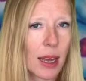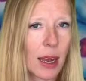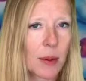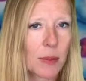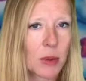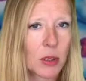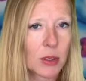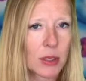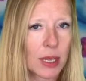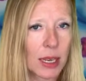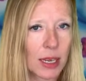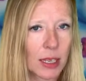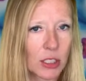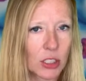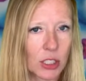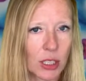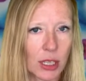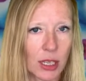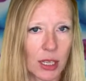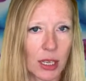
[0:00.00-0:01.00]
that
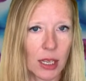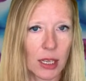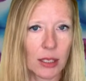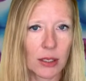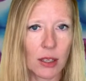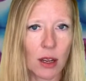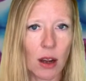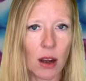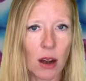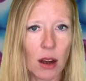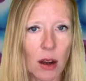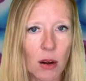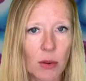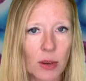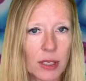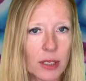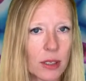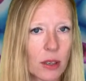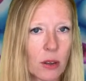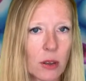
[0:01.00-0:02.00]
mutation is
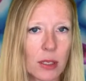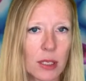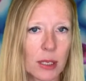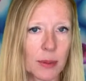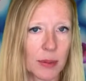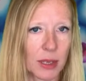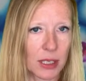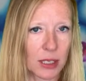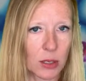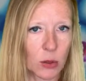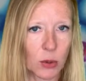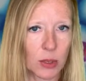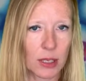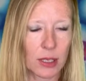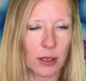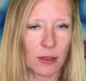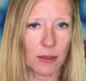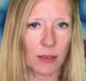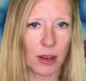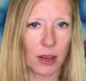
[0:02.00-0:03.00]
always the ultimate
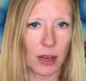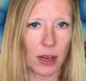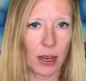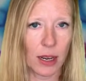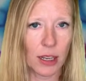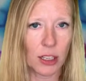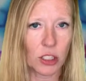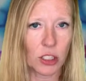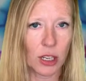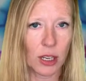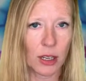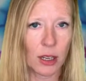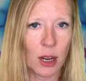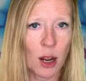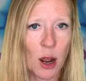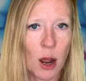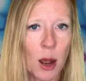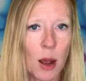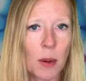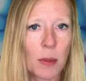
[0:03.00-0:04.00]
source of variation,
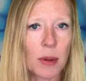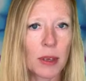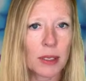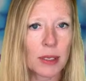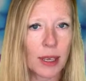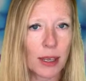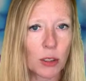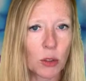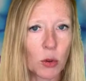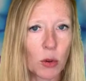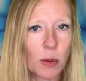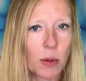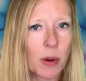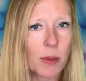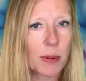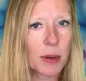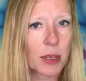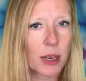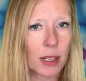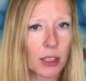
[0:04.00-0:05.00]
but sexual
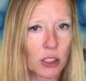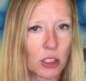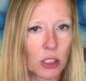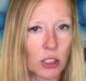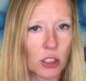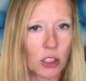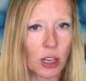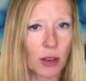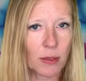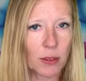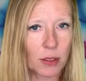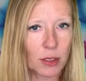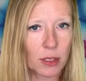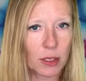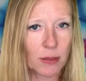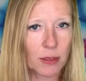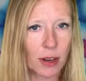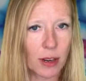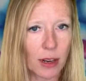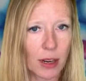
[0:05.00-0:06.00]
reproduction shuffles
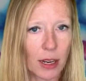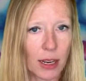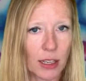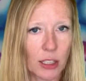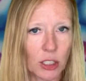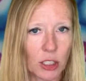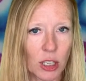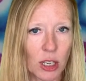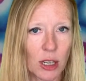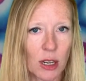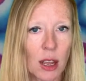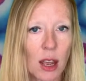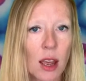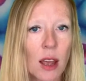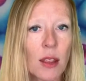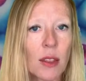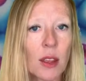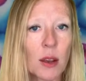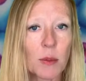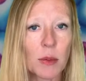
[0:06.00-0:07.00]
the variation
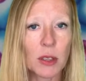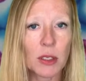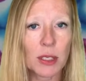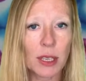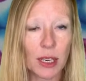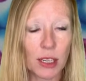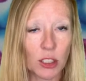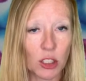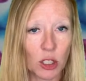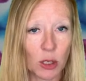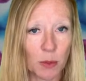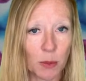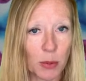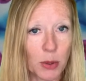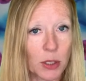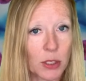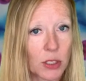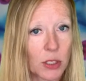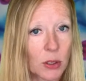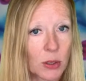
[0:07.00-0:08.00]
that mutation
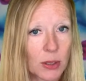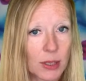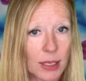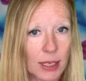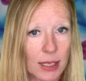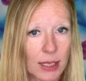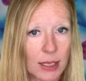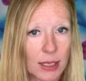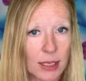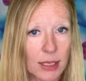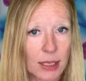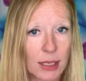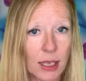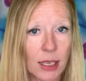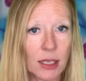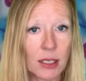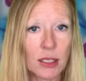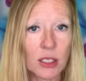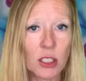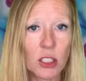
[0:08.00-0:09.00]
produces
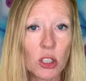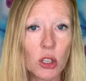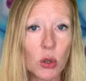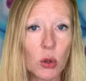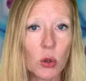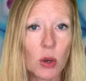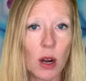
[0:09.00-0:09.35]
into new